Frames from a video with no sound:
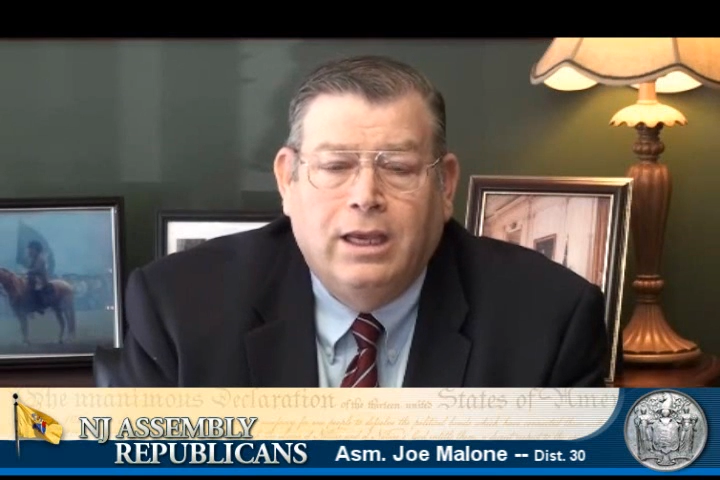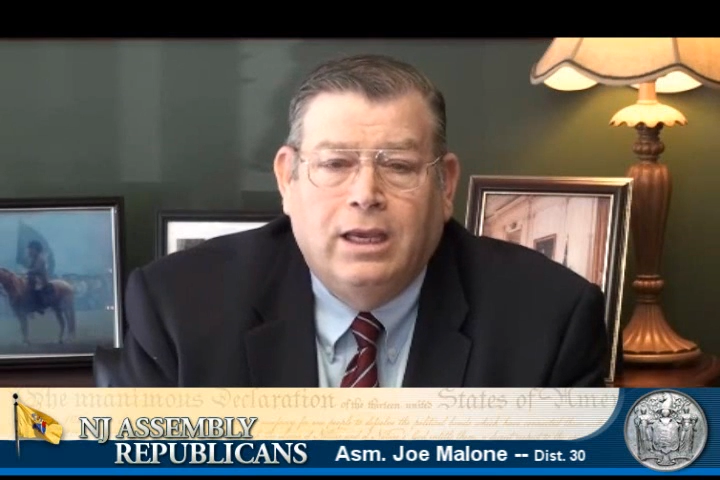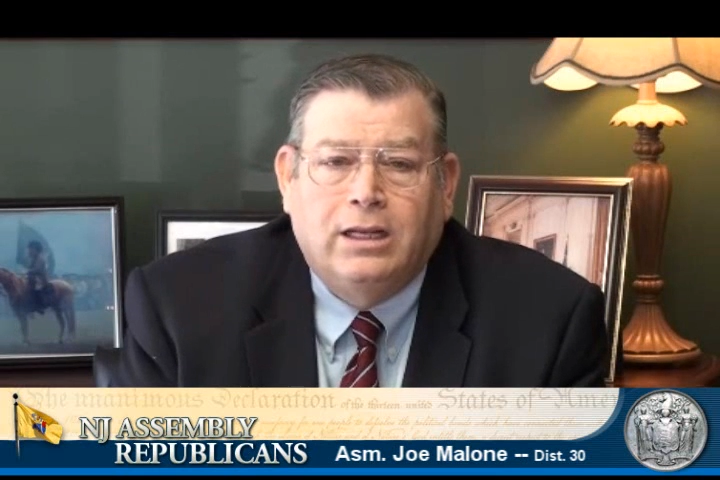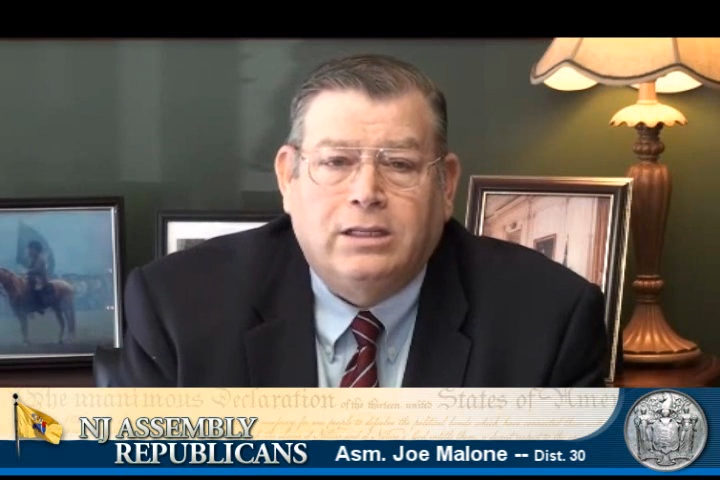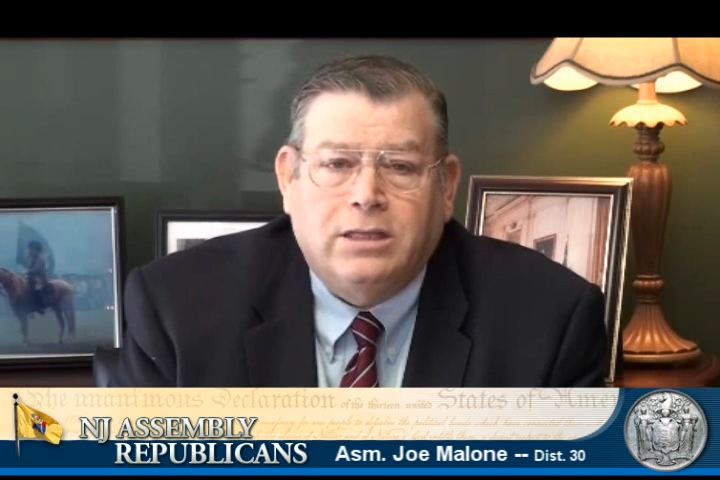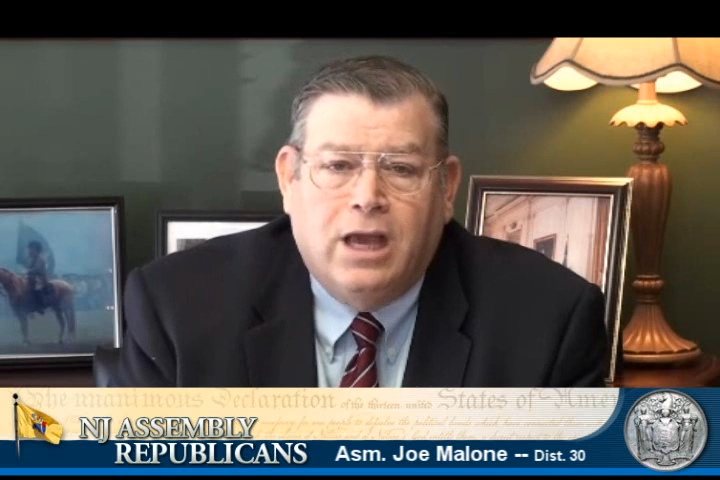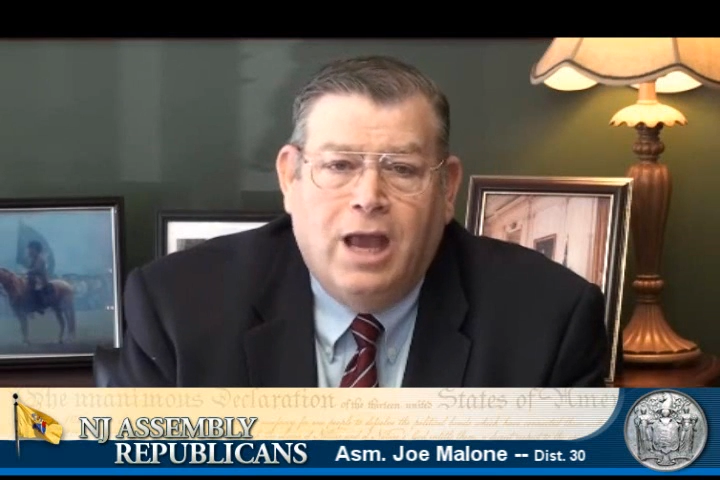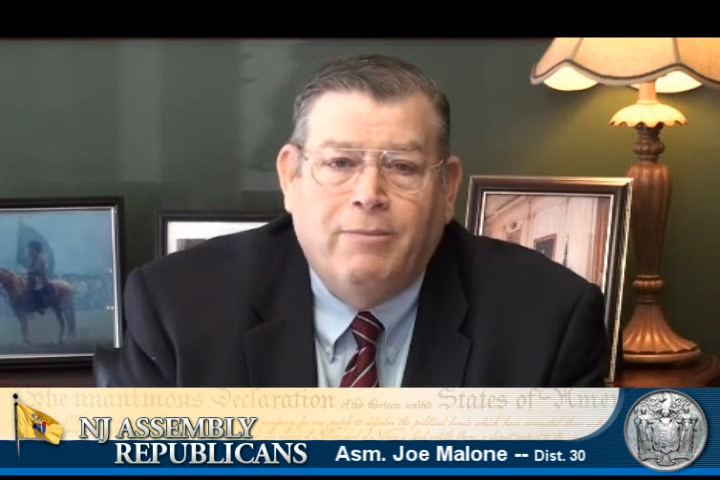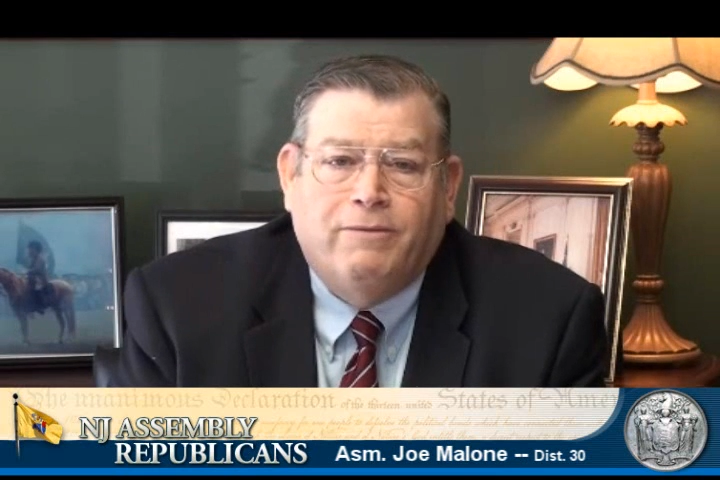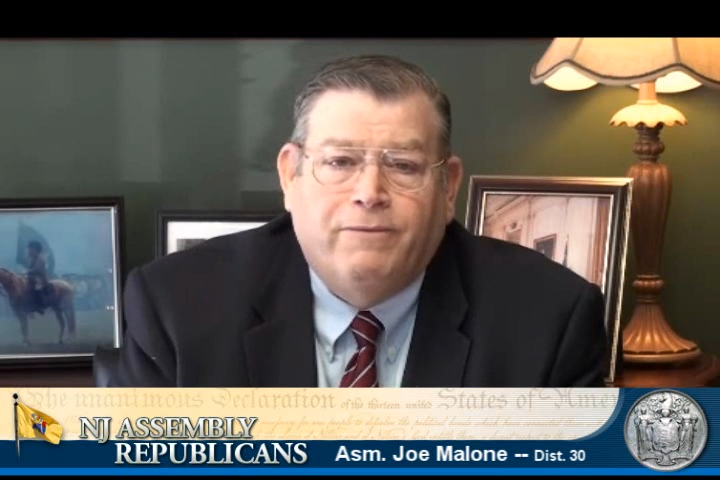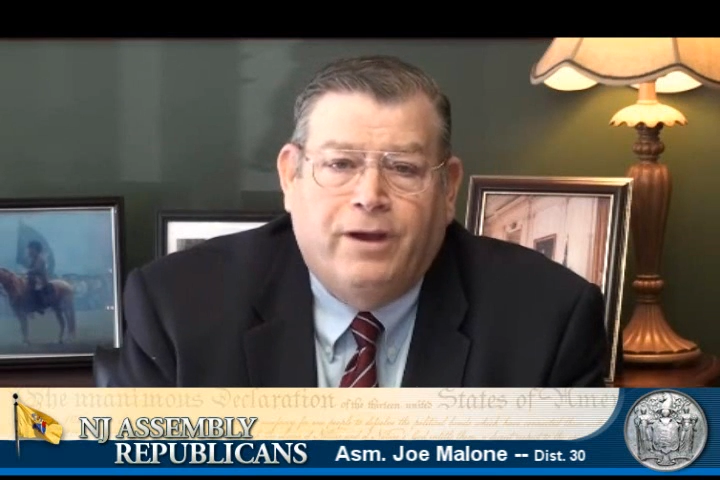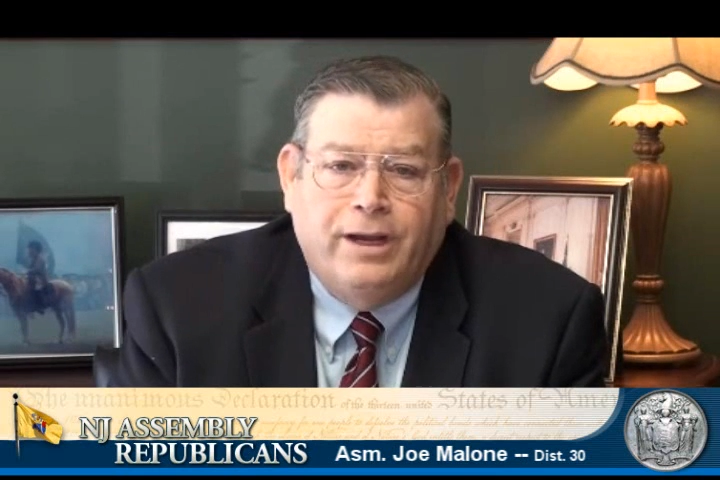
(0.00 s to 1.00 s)
in a
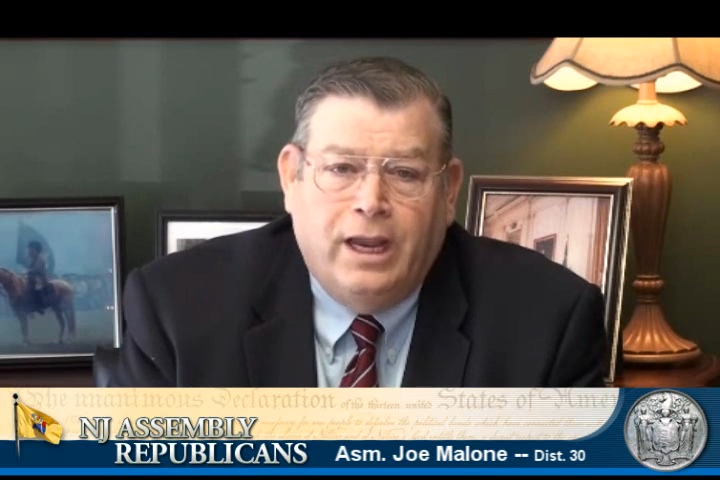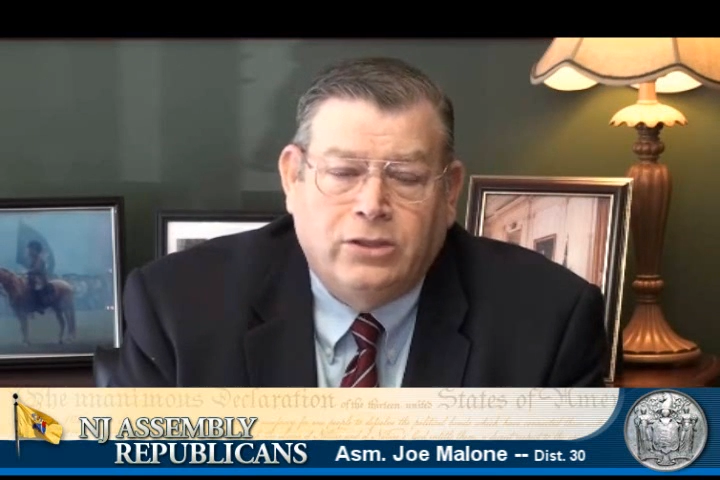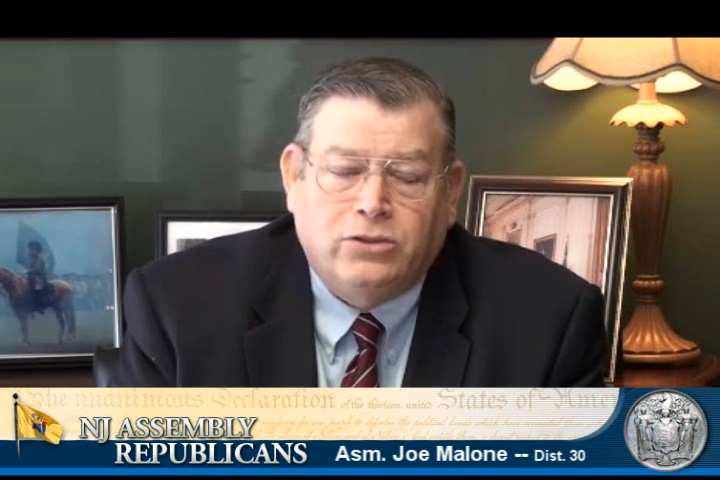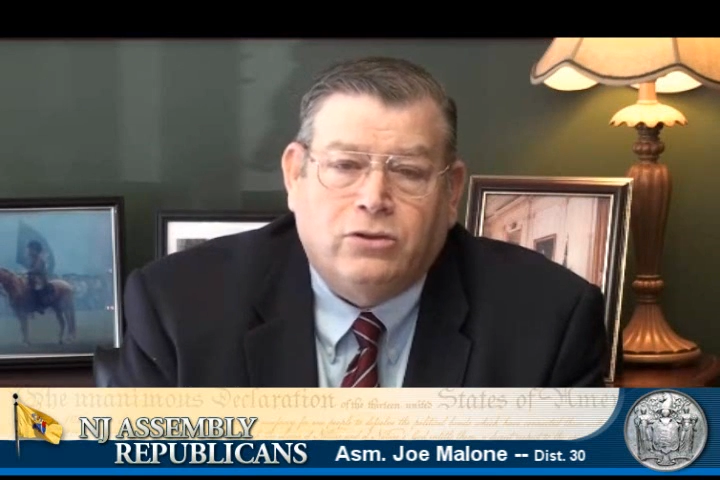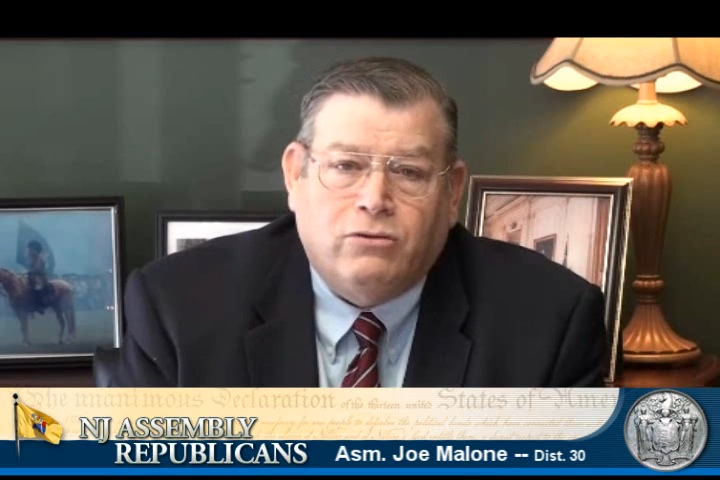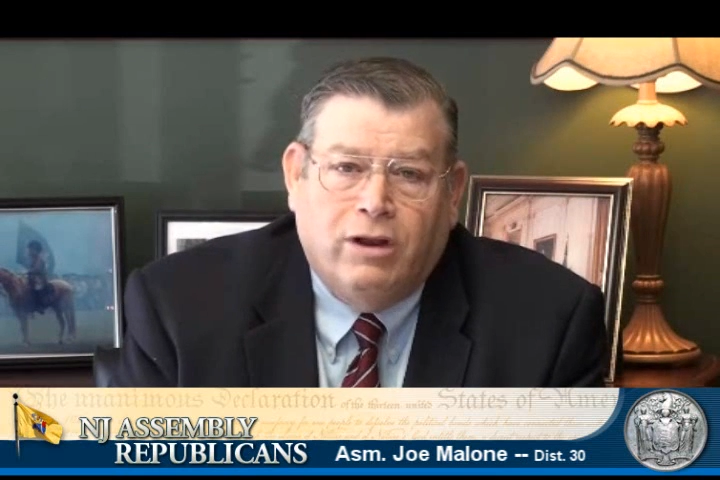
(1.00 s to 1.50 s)
time of financial